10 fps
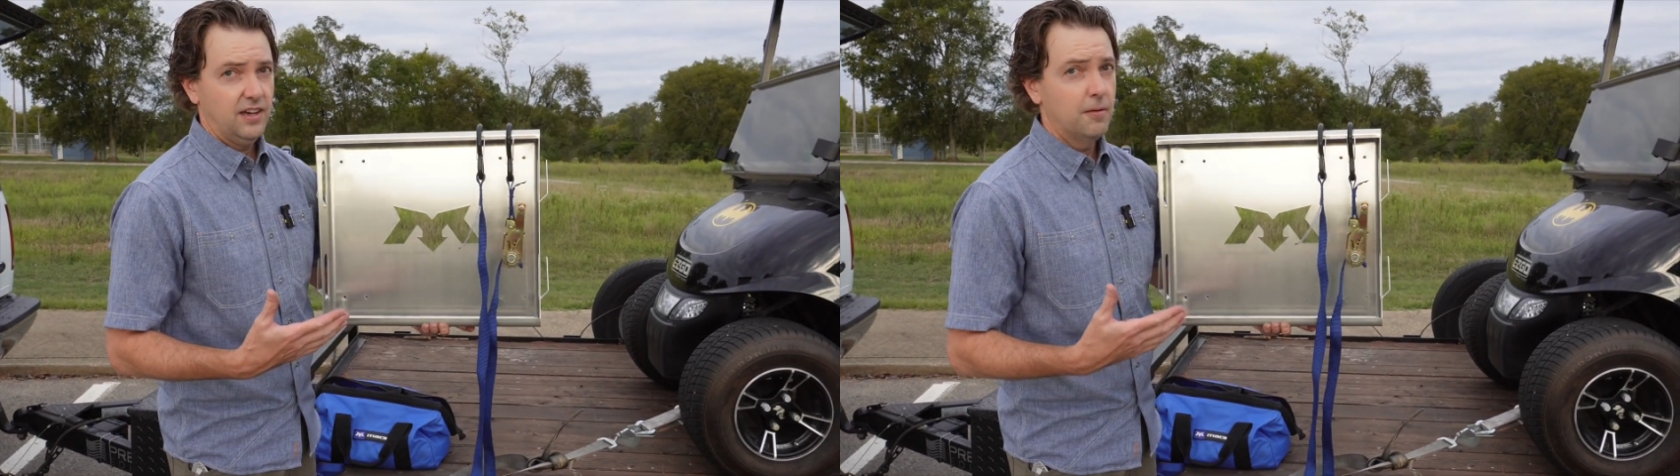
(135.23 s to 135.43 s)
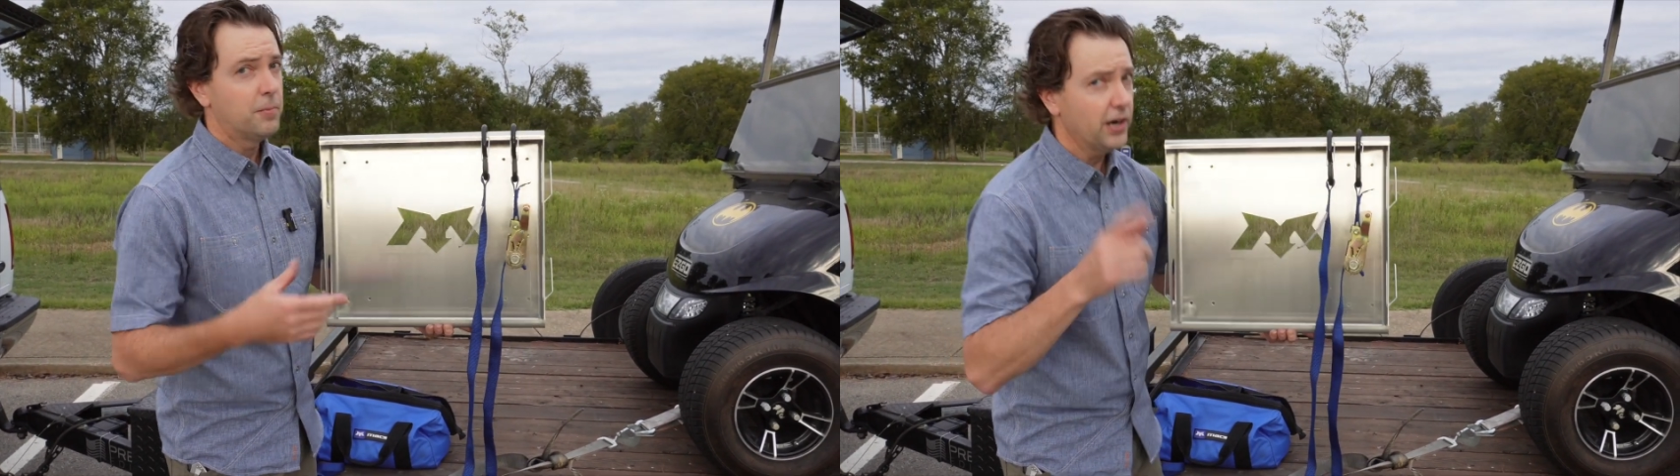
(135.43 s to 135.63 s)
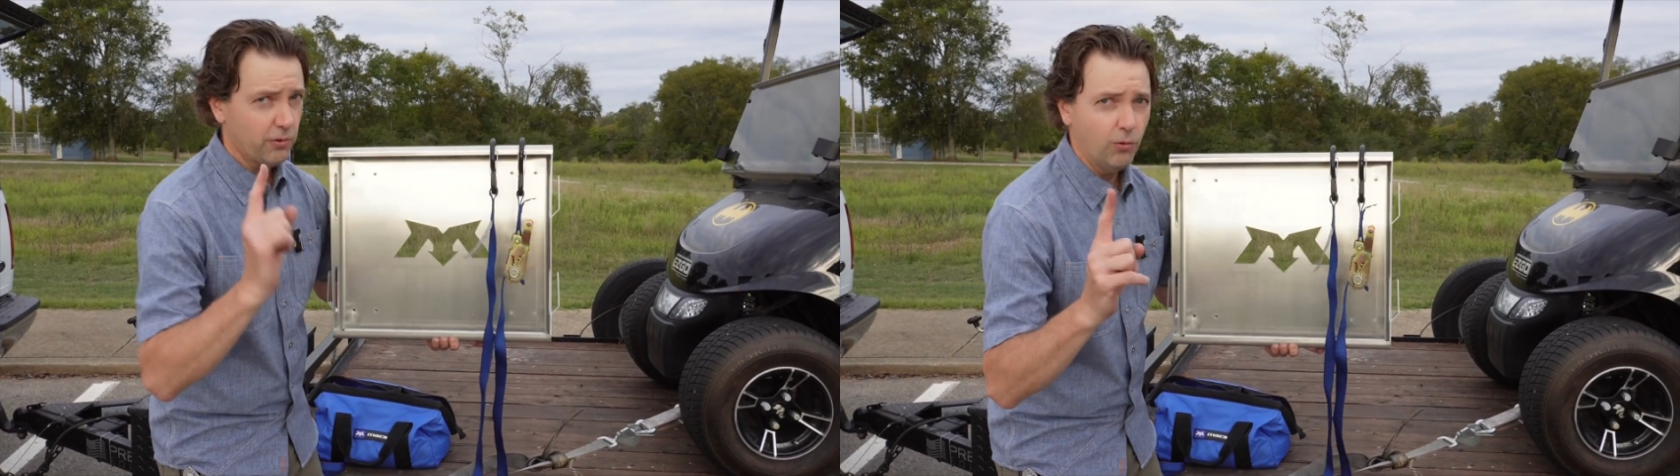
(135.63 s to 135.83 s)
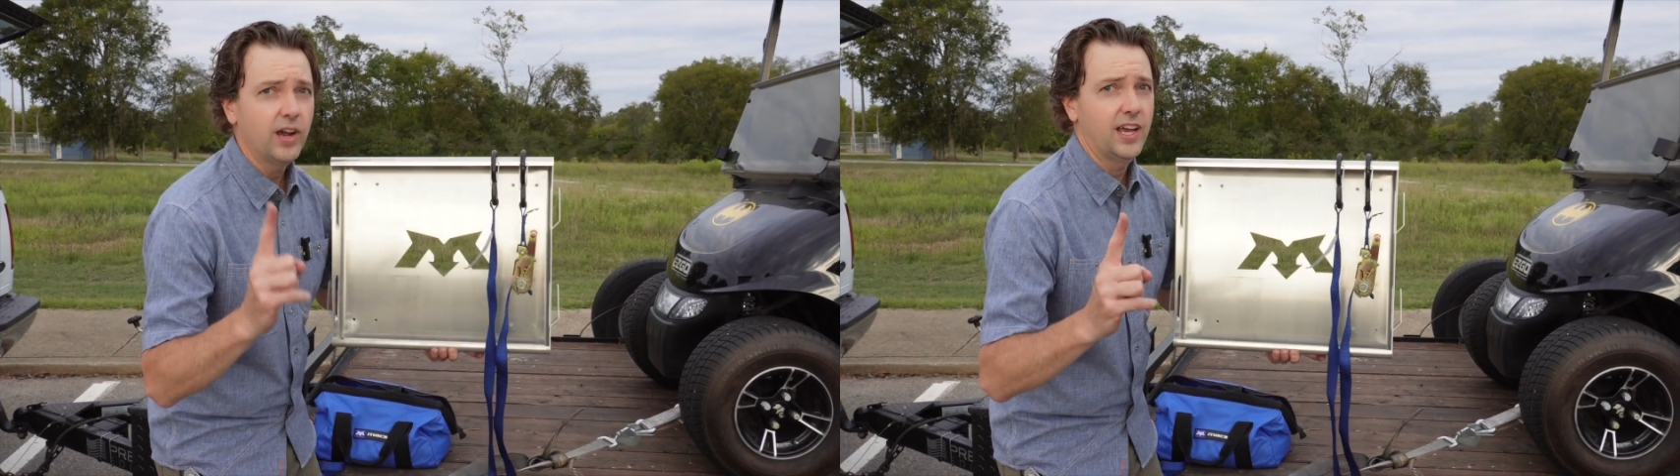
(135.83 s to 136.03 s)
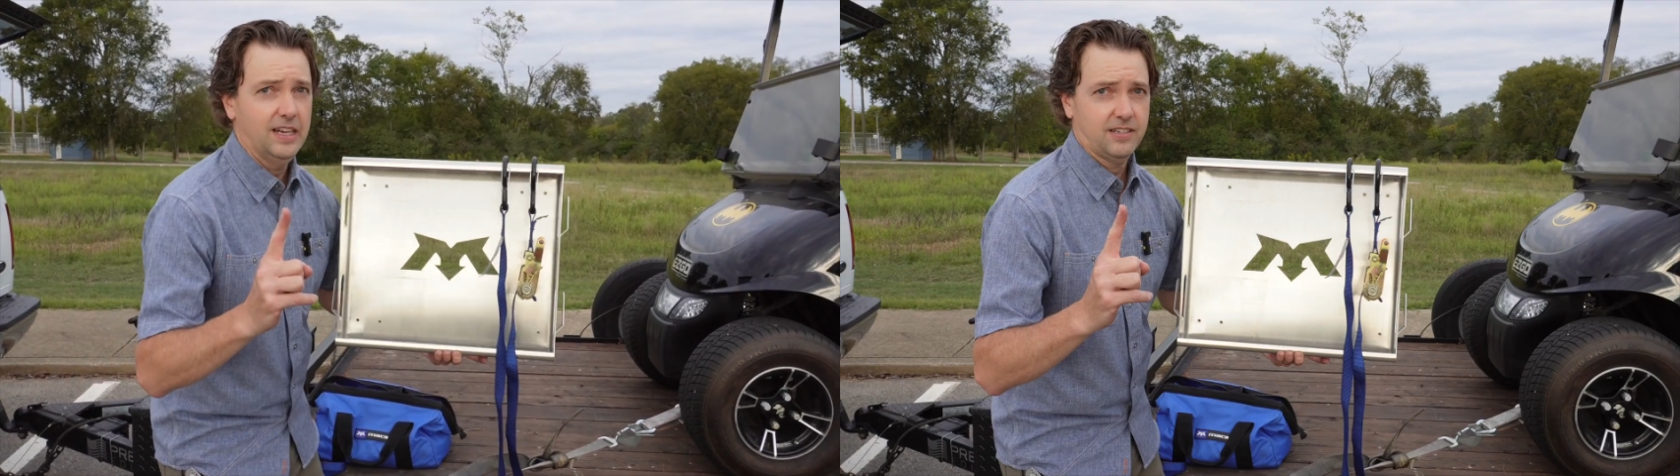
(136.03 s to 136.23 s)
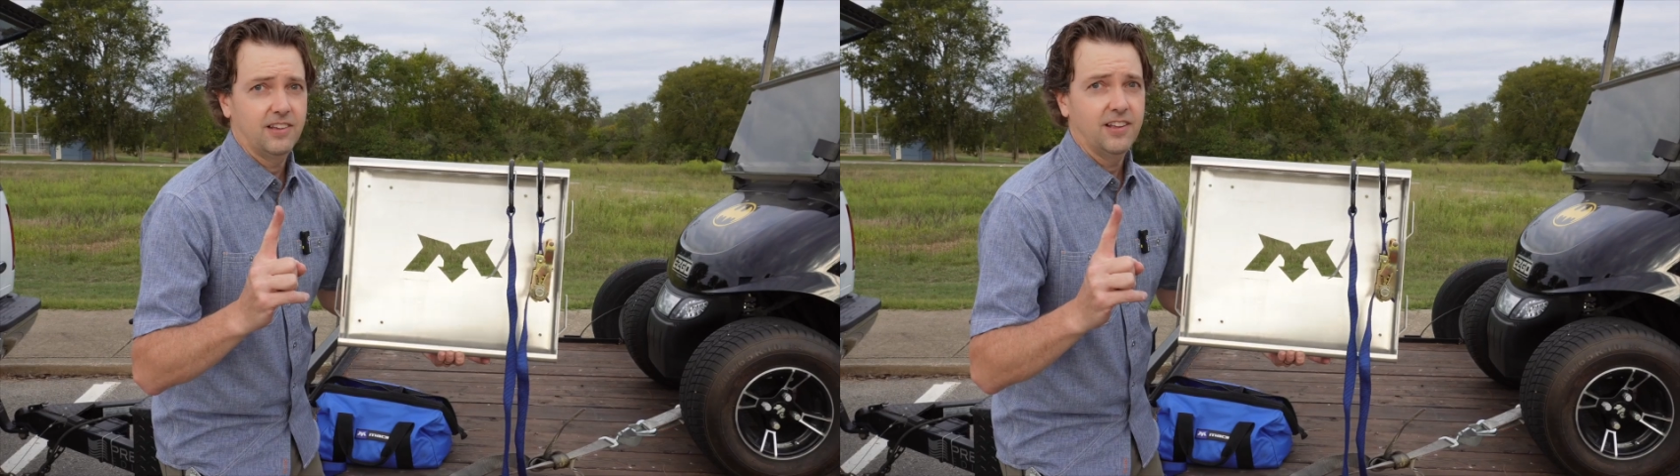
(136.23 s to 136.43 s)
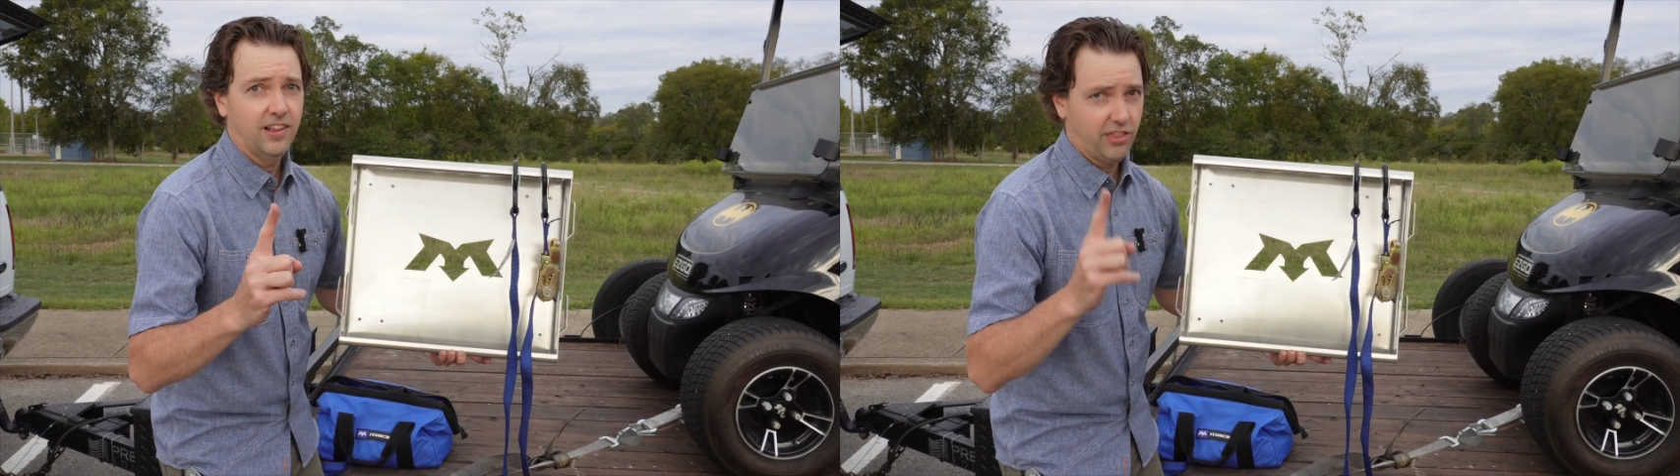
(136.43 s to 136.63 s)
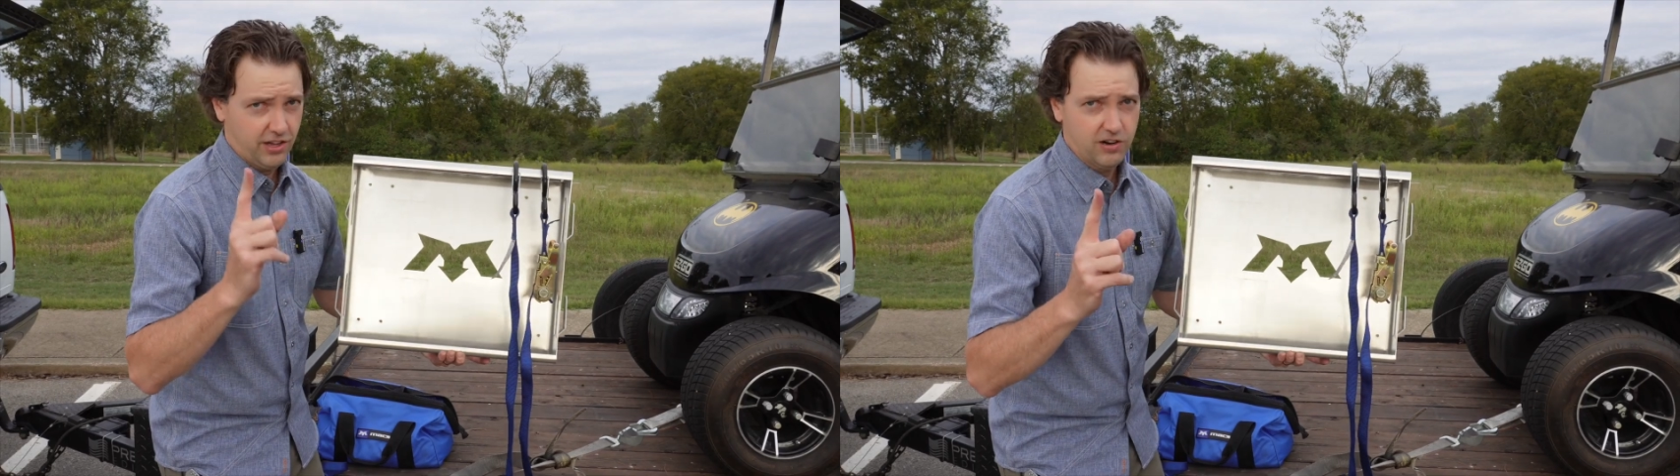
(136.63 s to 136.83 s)
but wait,
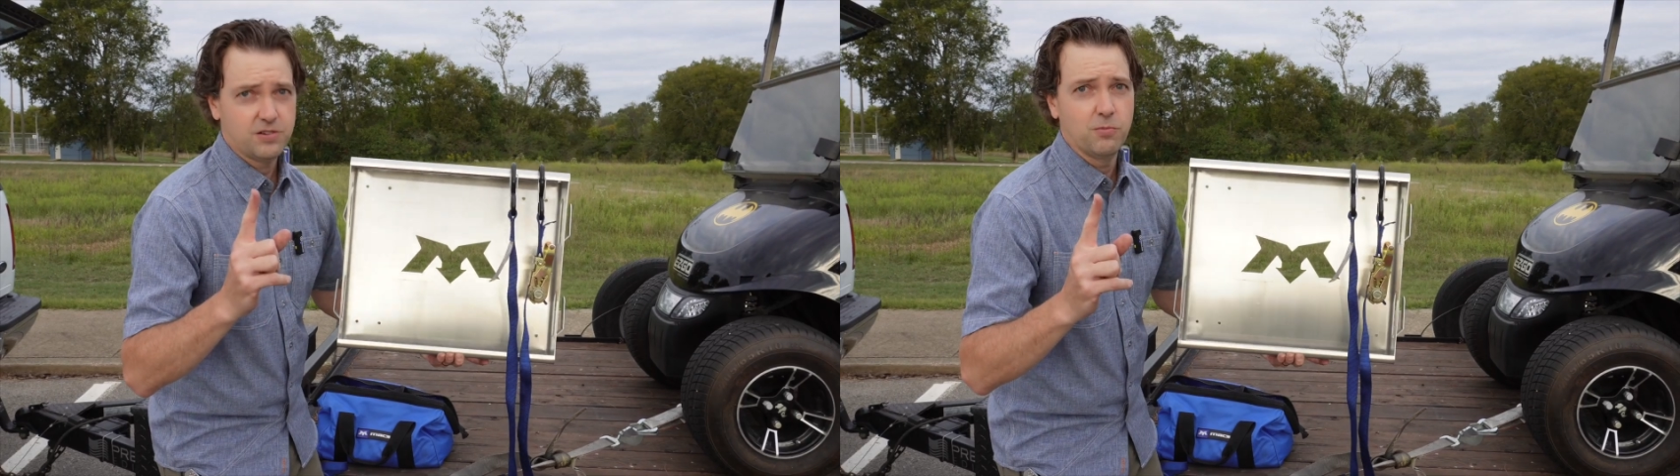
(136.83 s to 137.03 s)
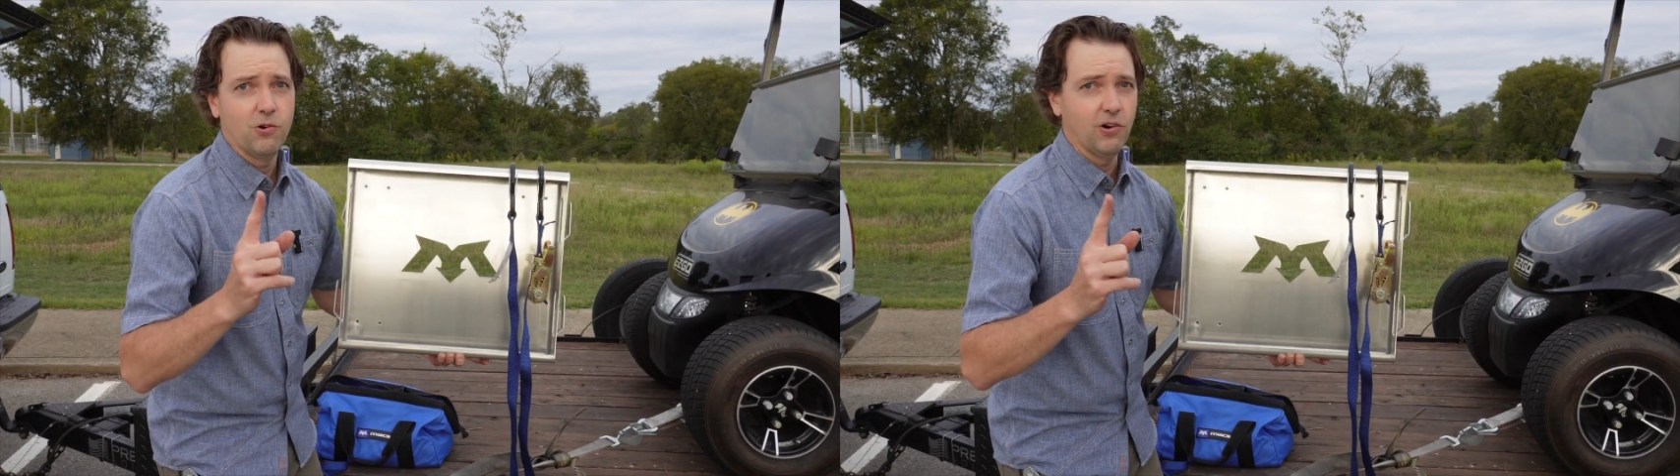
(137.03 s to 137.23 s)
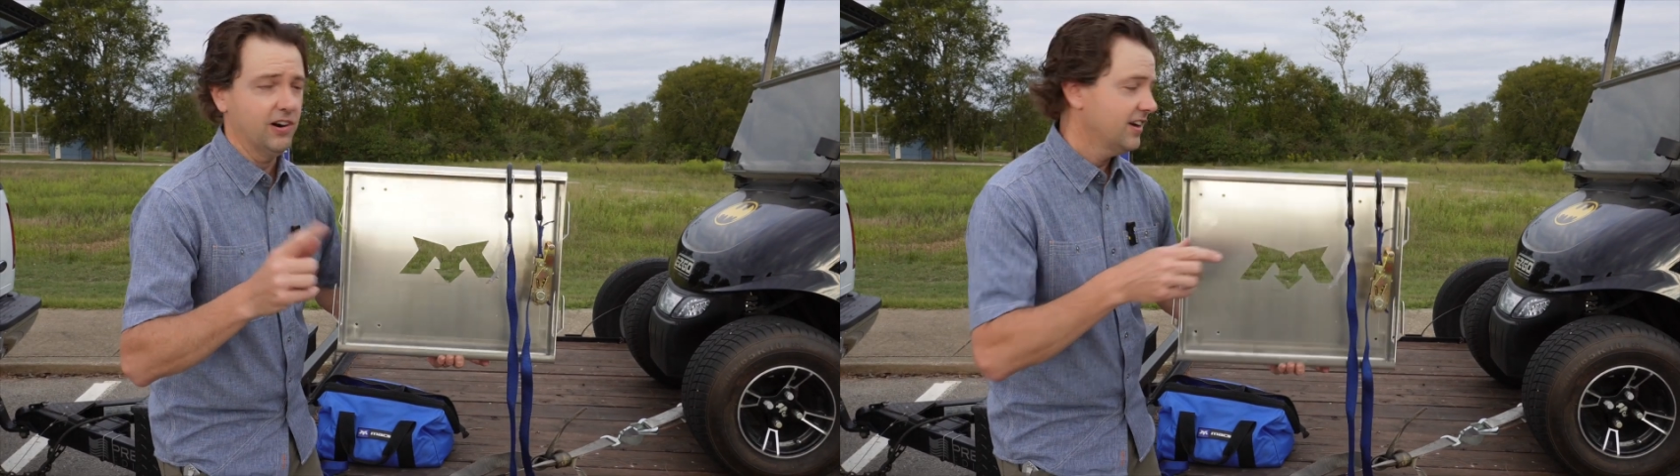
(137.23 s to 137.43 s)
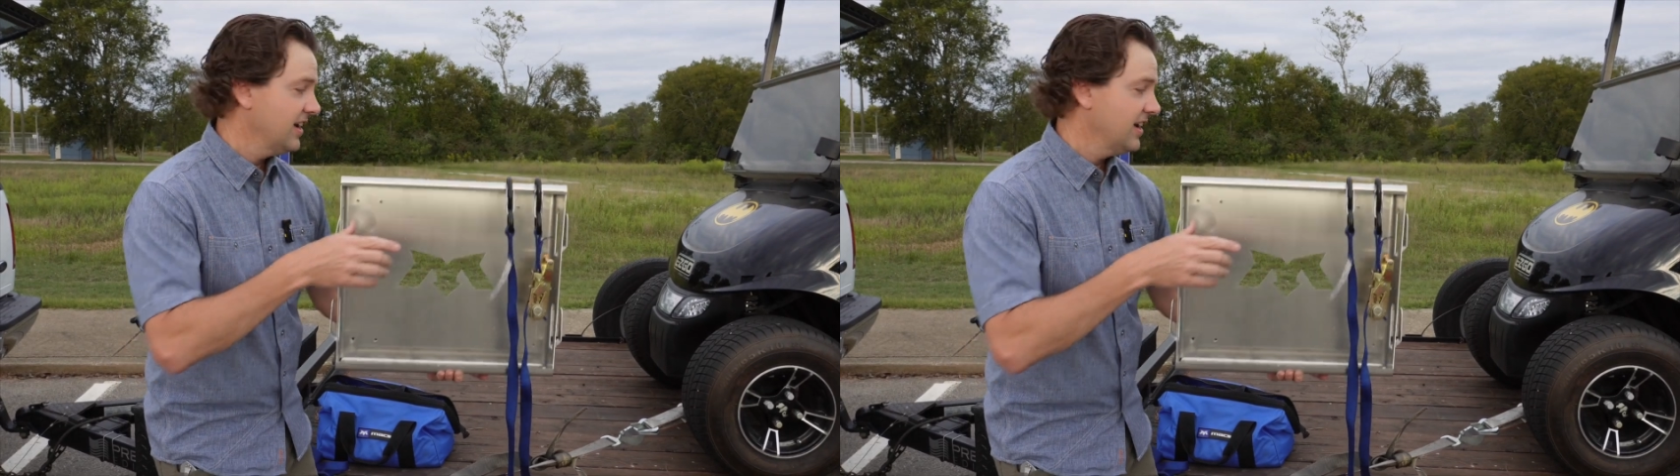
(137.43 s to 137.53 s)
there's more.